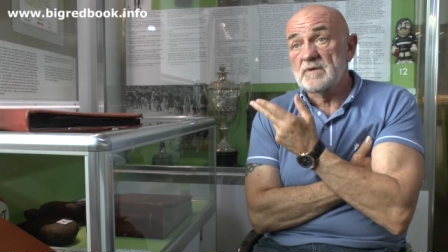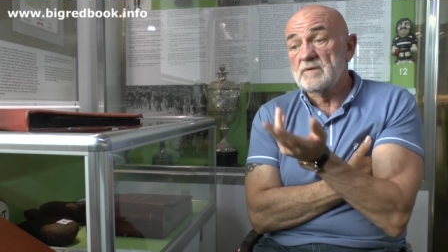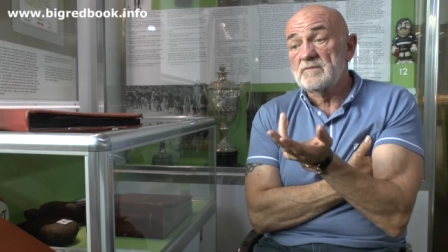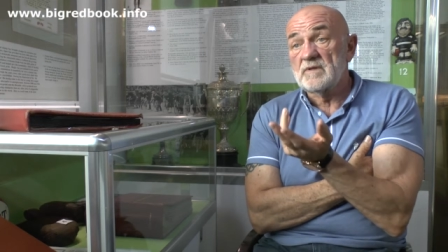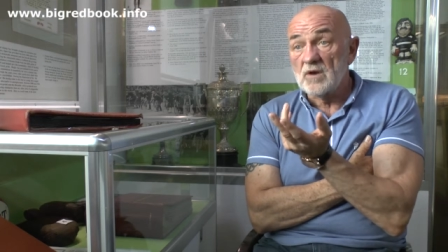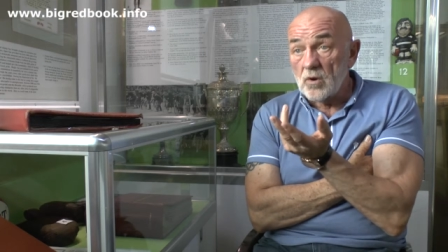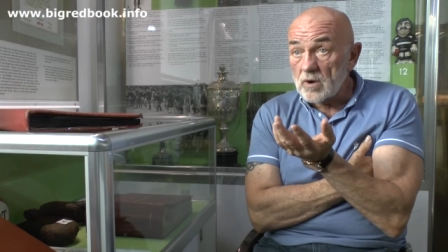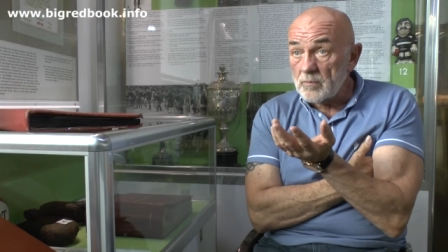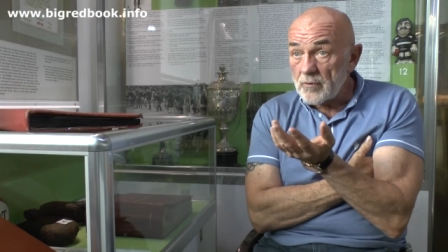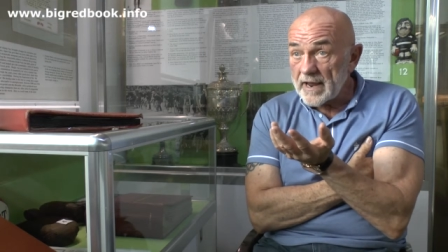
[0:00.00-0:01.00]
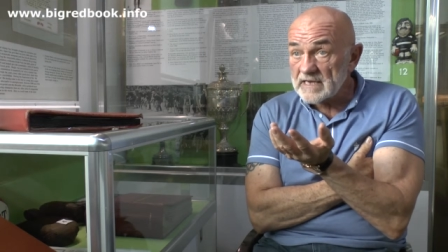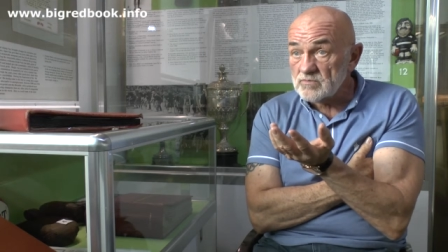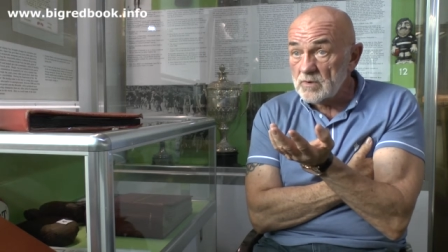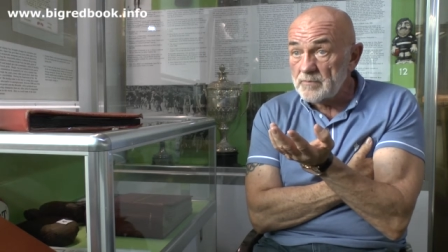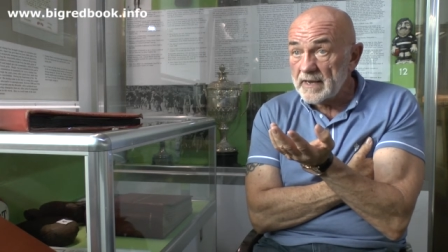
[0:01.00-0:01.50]
the, the, local
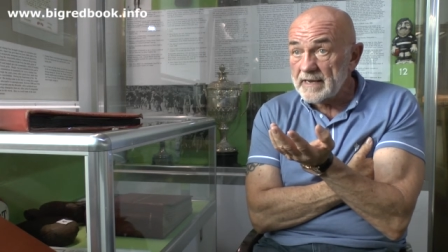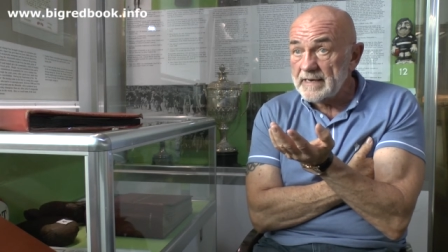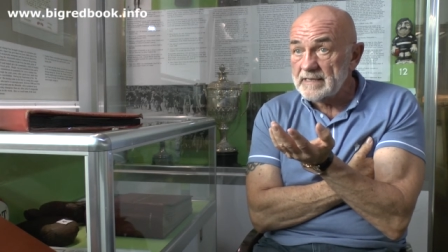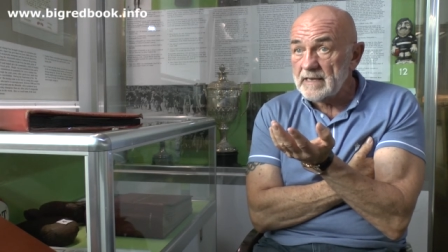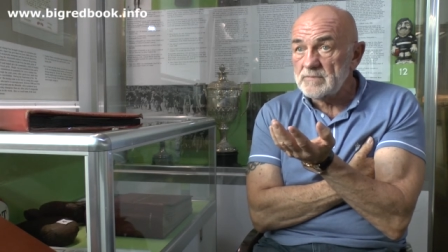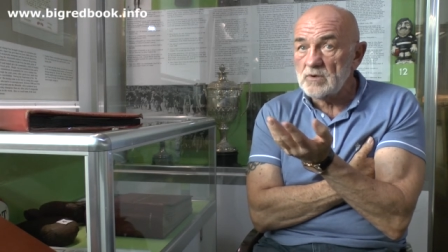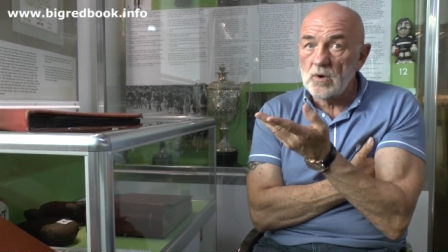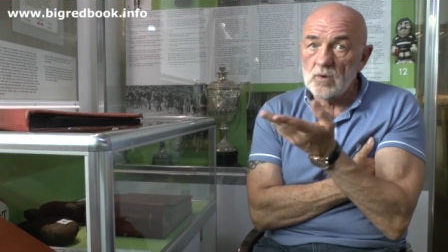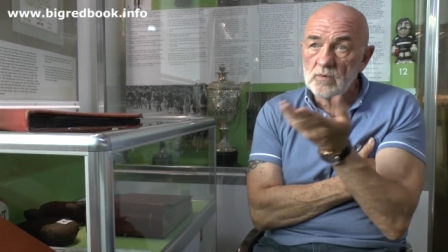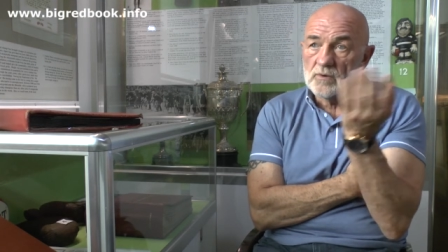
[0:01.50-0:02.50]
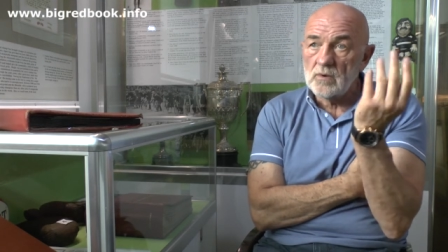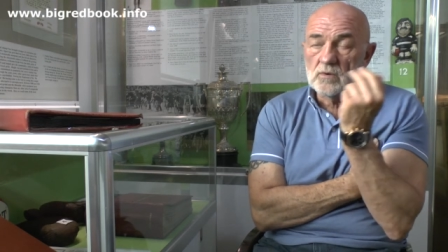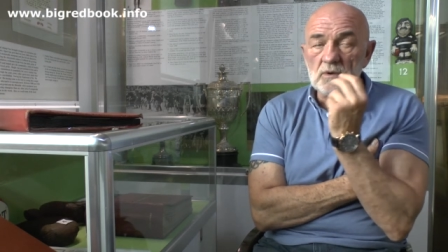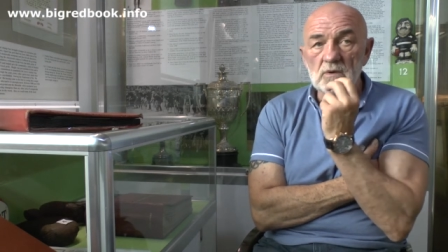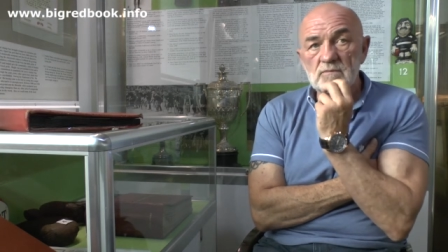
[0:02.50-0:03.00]
press were picking it up, you know, and
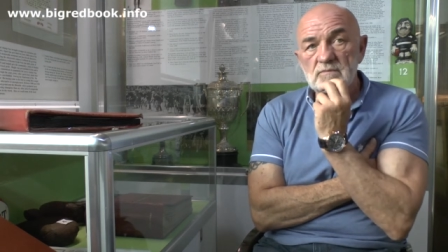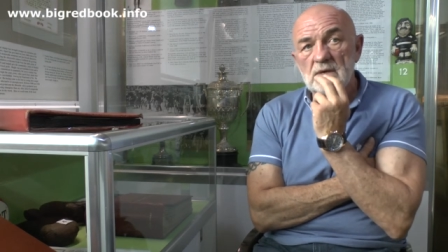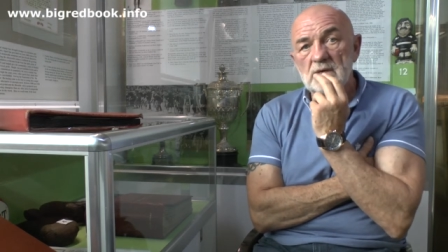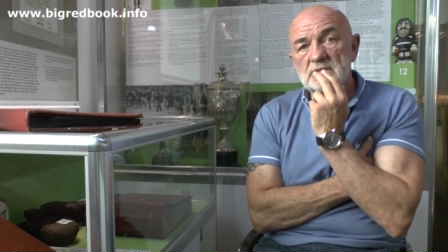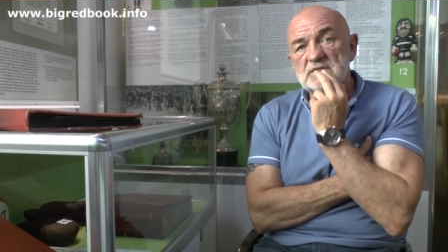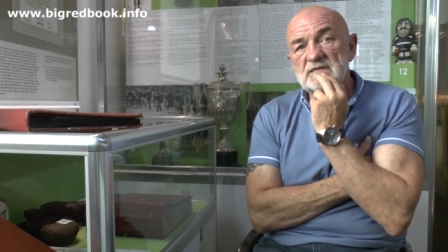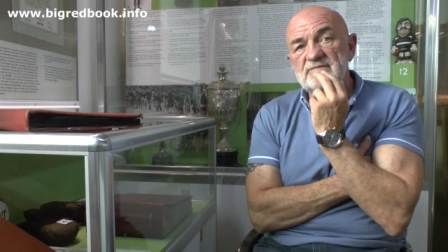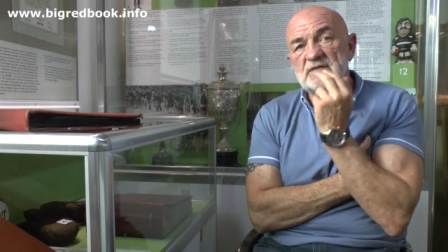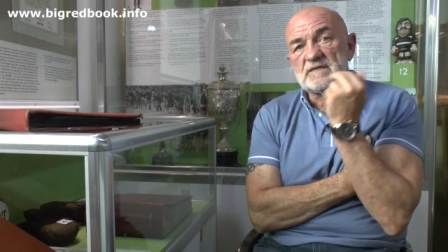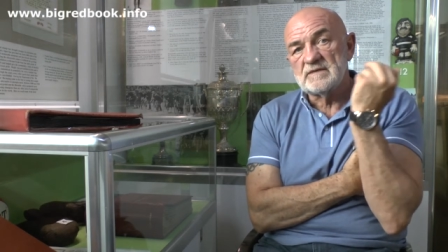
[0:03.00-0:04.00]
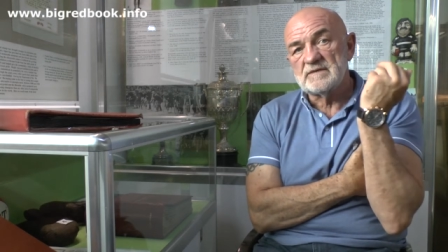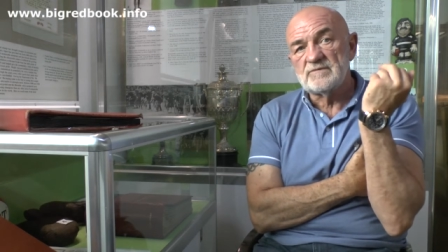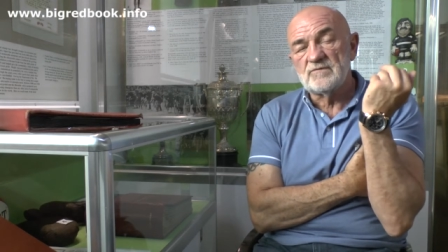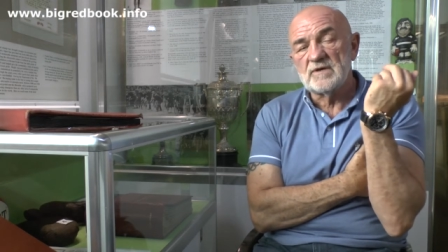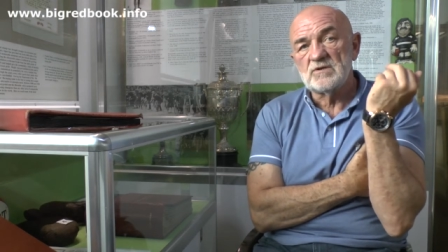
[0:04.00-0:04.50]
local uh, TV
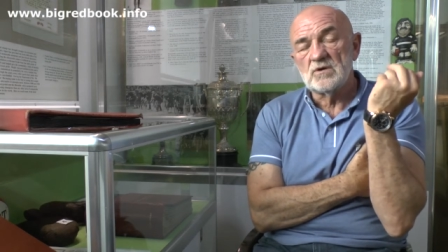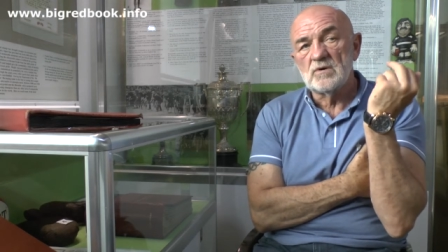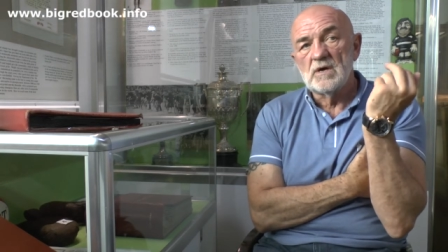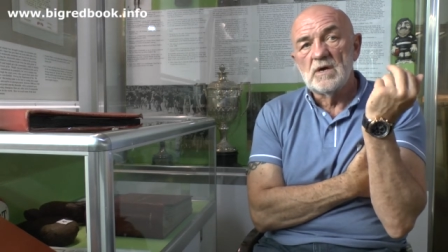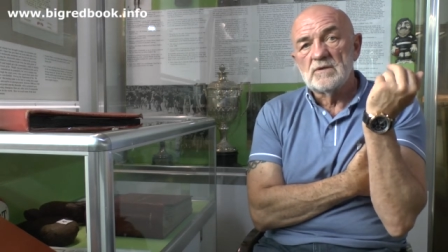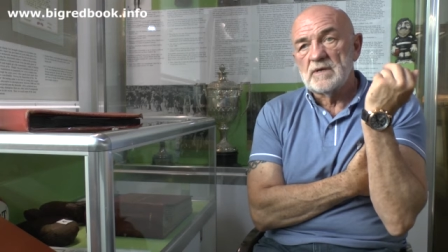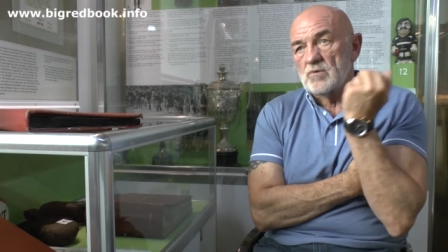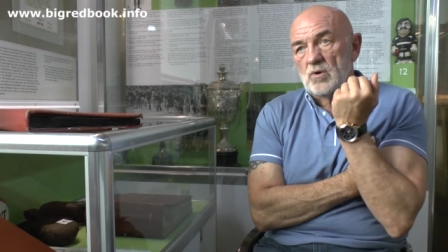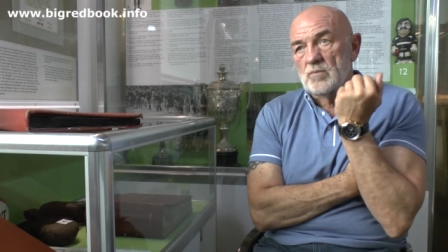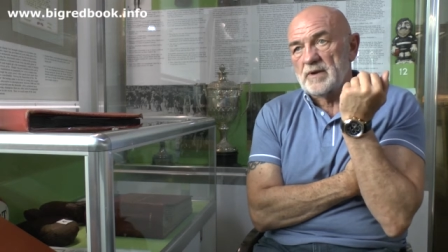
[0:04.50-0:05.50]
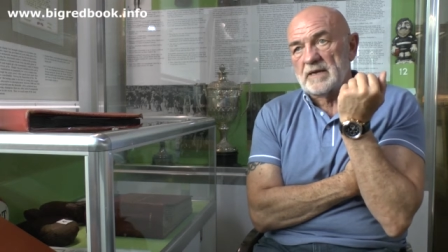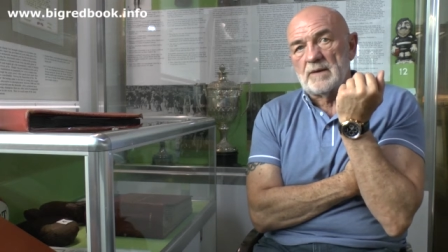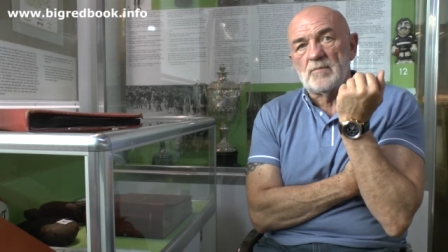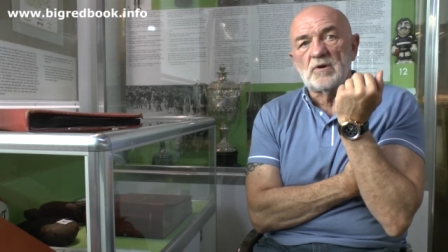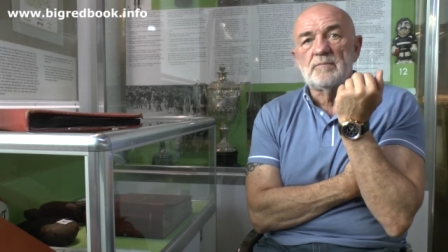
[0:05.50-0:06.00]
and radio, they were all picking
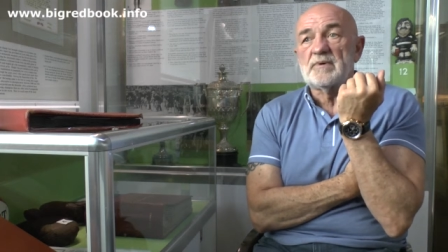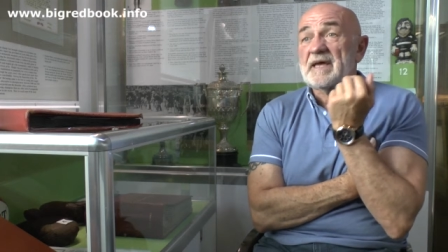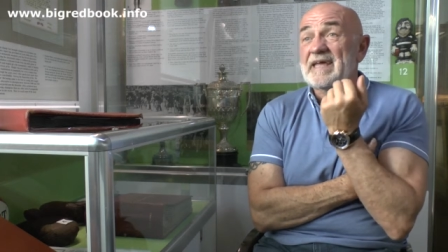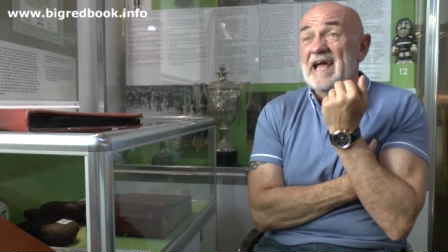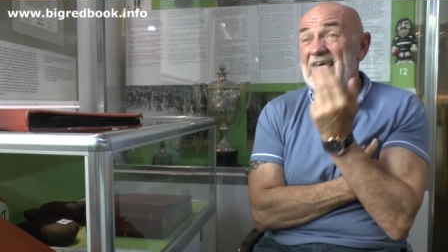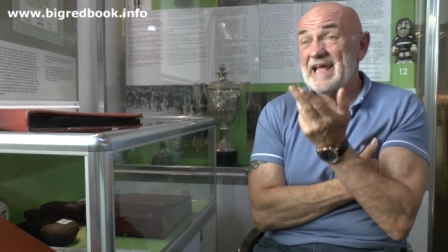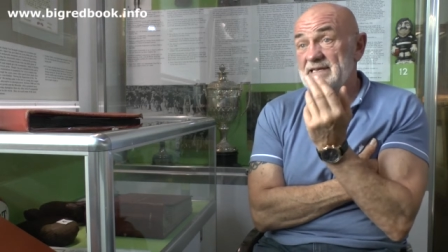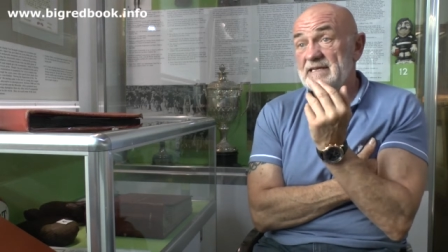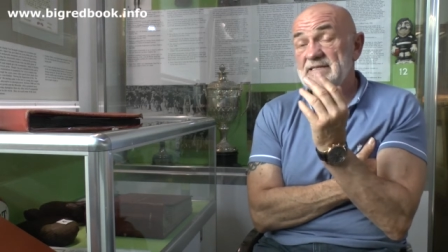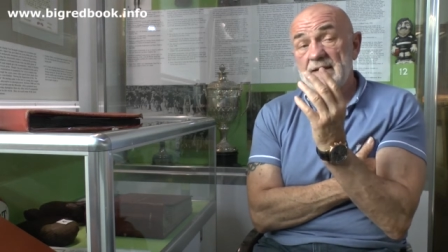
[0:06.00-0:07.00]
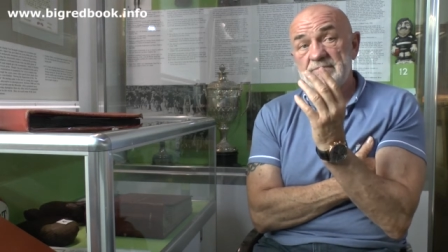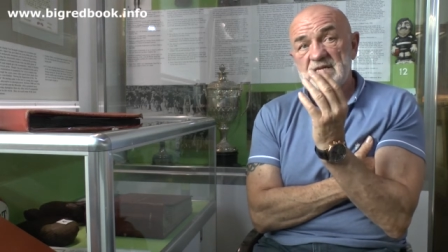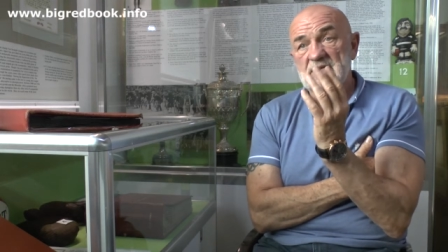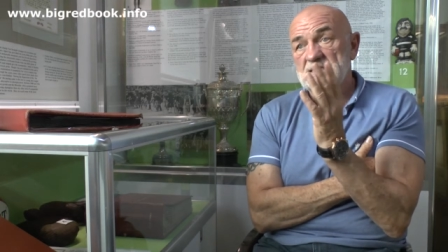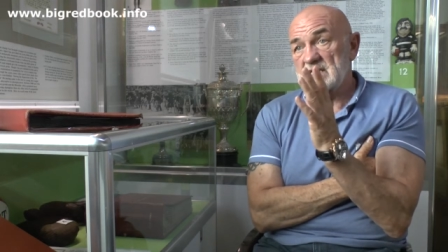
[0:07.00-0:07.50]
up on it. But I had, at that
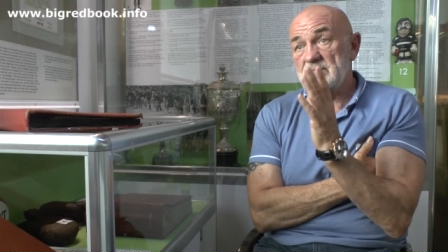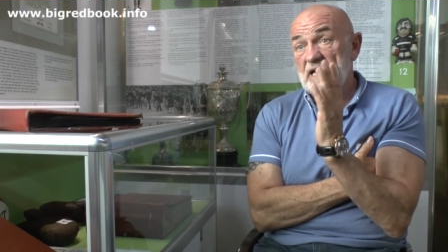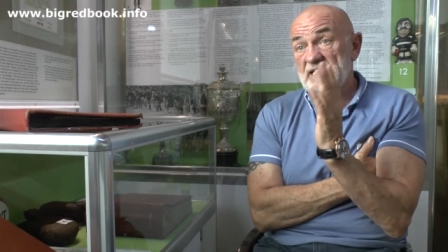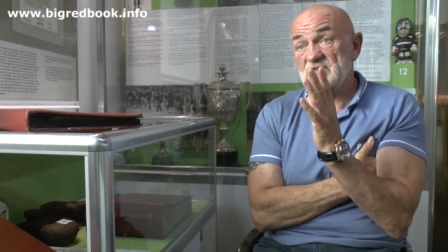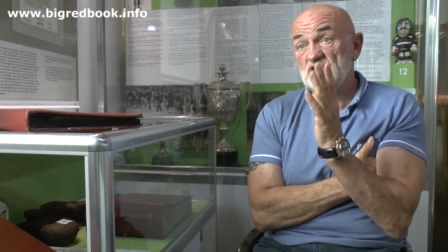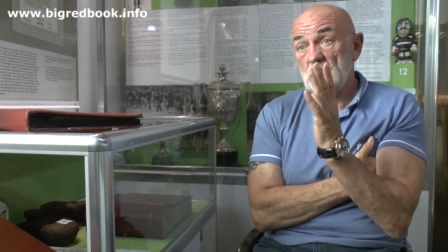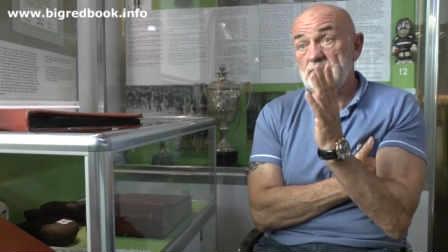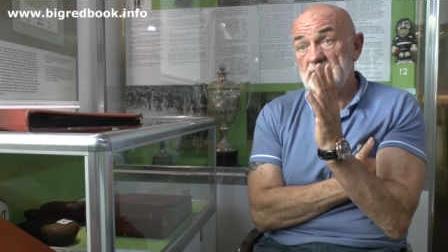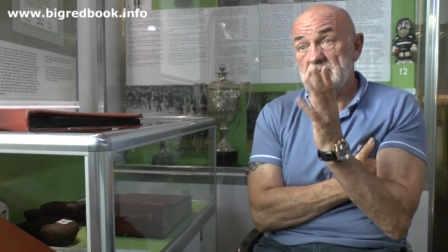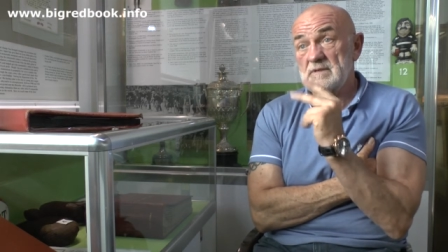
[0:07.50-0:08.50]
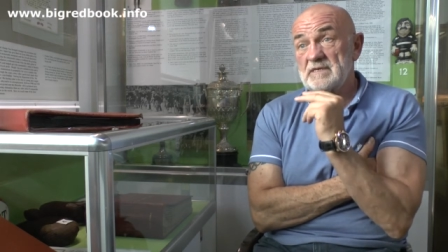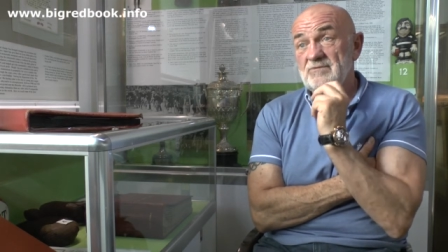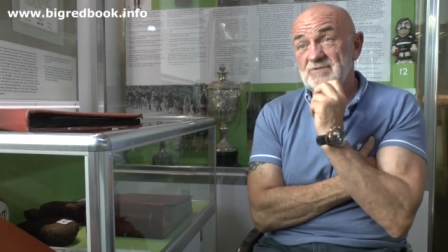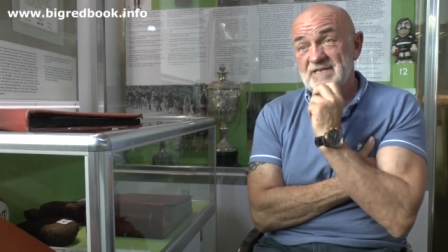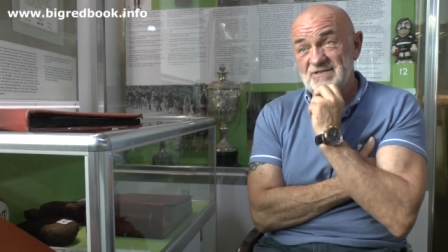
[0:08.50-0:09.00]
particular time, I had a shop, a
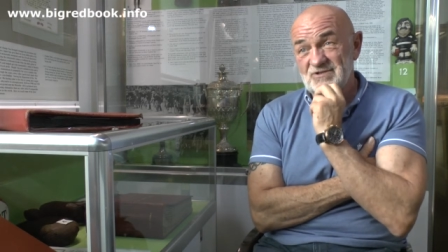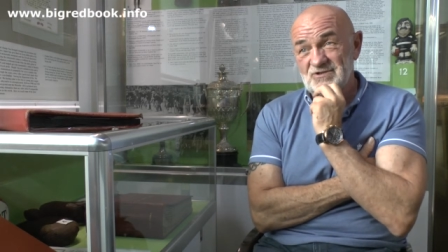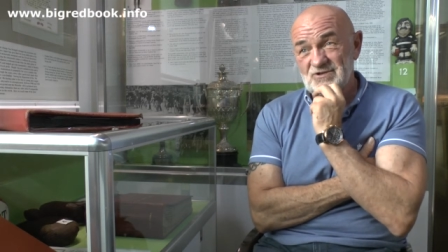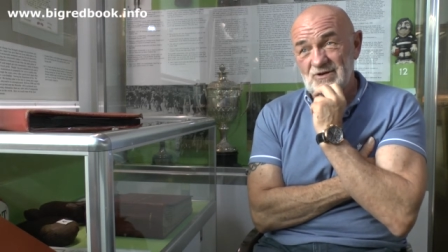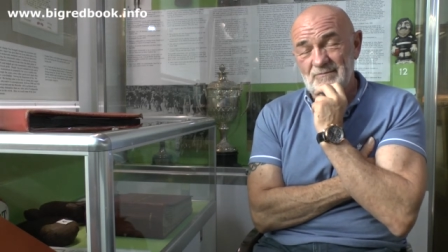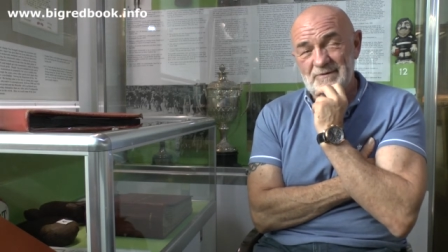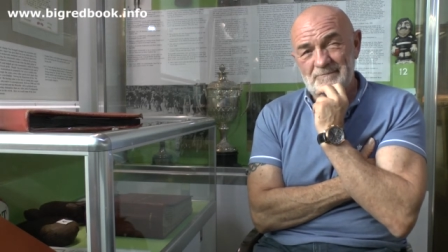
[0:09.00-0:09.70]
newsagent shop.